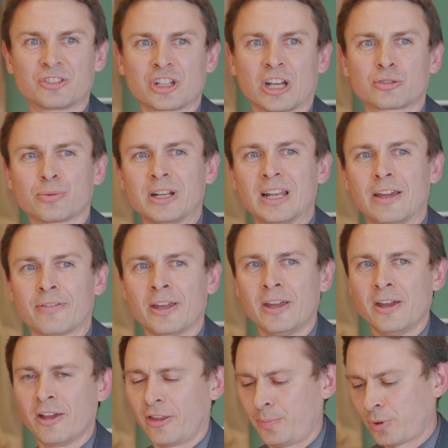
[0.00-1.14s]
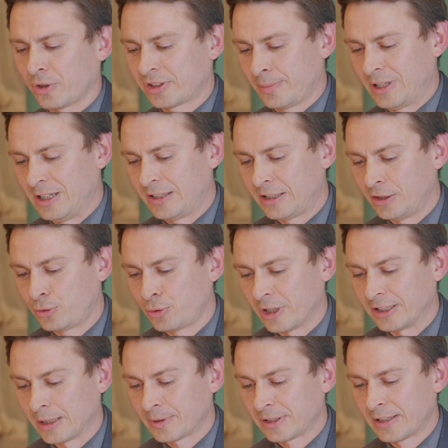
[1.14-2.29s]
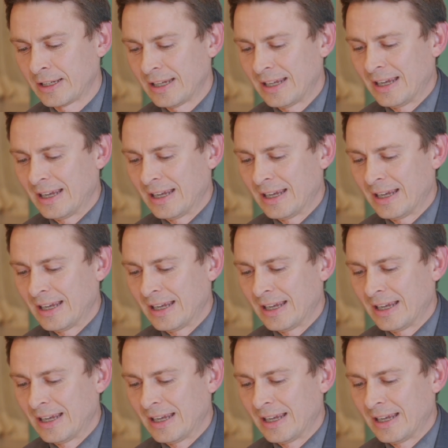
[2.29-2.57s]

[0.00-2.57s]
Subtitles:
judge will have the possibility to adapt.